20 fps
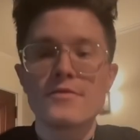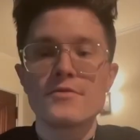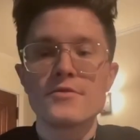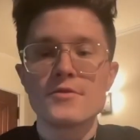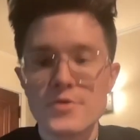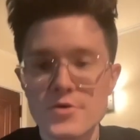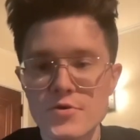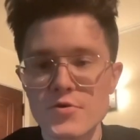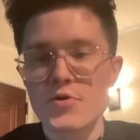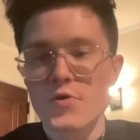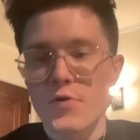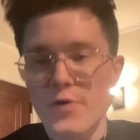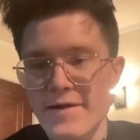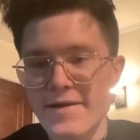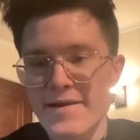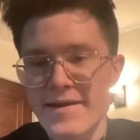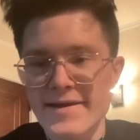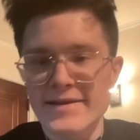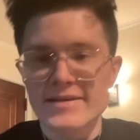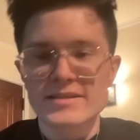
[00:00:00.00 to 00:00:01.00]
The New
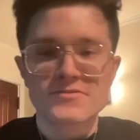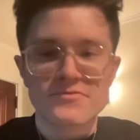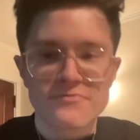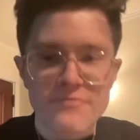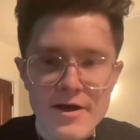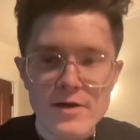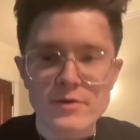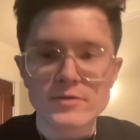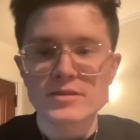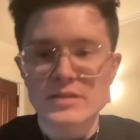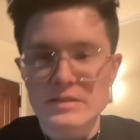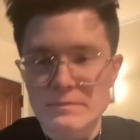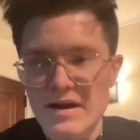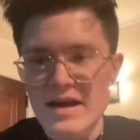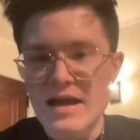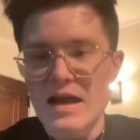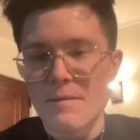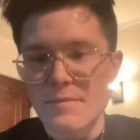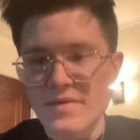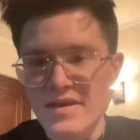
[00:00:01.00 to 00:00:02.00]
York Knicks fell to the
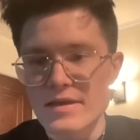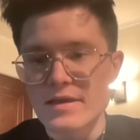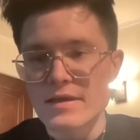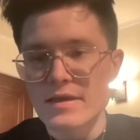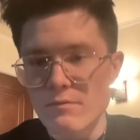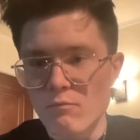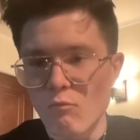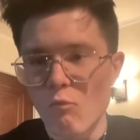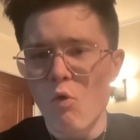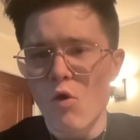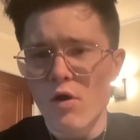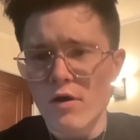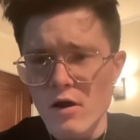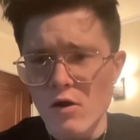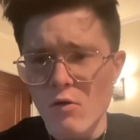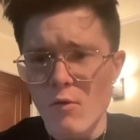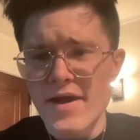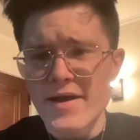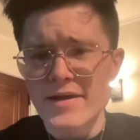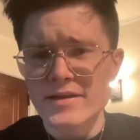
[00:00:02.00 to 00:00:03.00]
Miami Heat
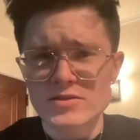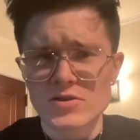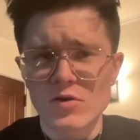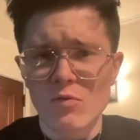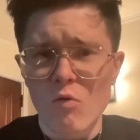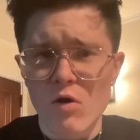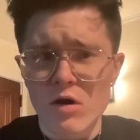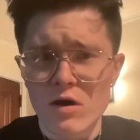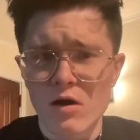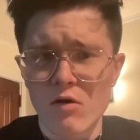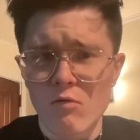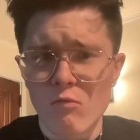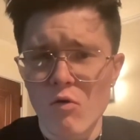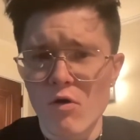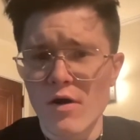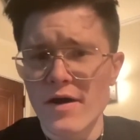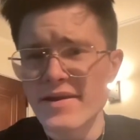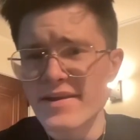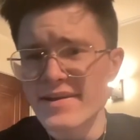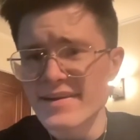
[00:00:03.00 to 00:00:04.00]
108 to
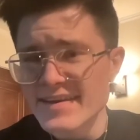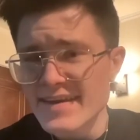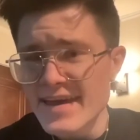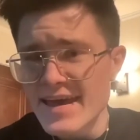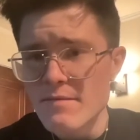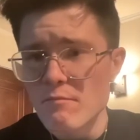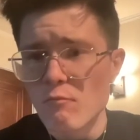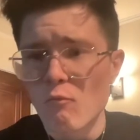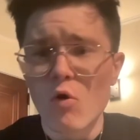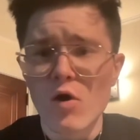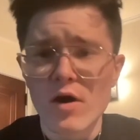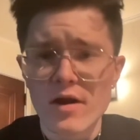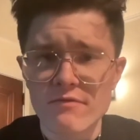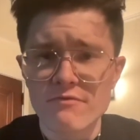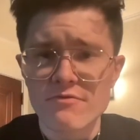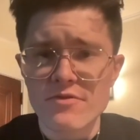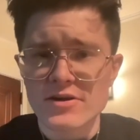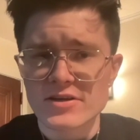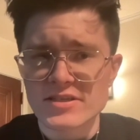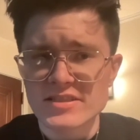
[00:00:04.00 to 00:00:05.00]
101 in game one
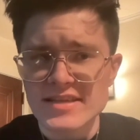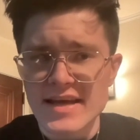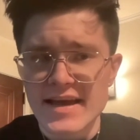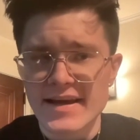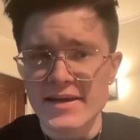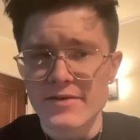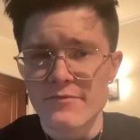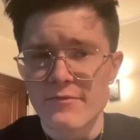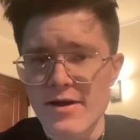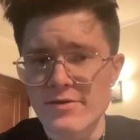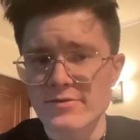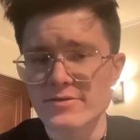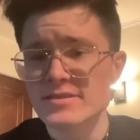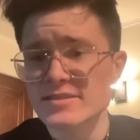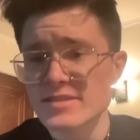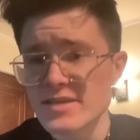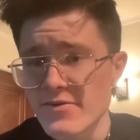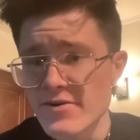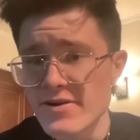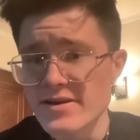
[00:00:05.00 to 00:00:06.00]
of their second round
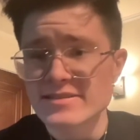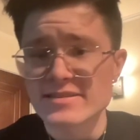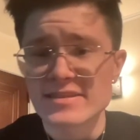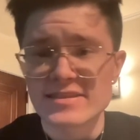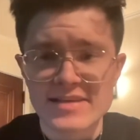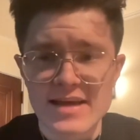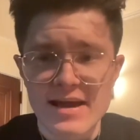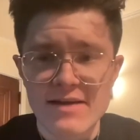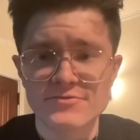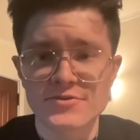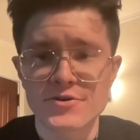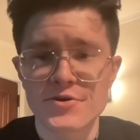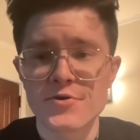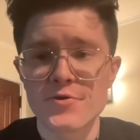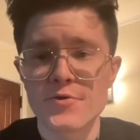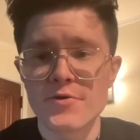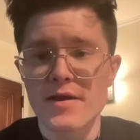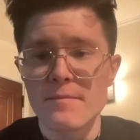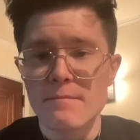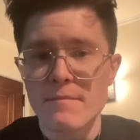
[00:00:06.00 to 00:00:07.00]
series this
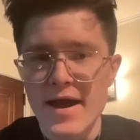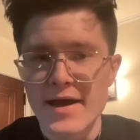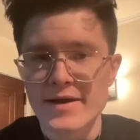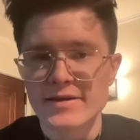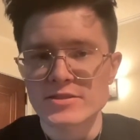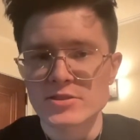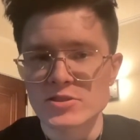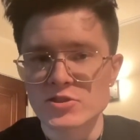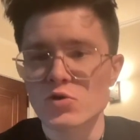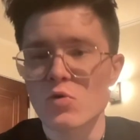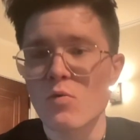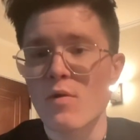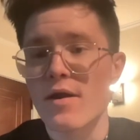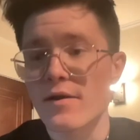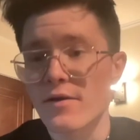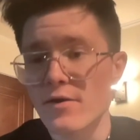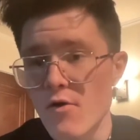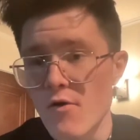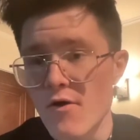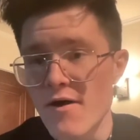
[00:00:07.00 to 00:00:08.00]
afternoon at Madison
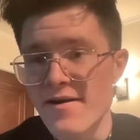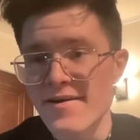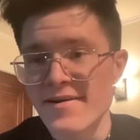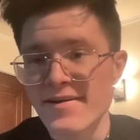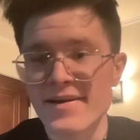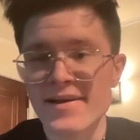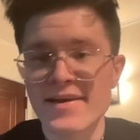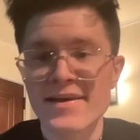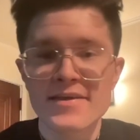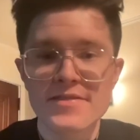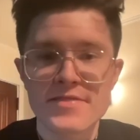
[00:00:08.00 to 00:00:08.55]
Square Garden.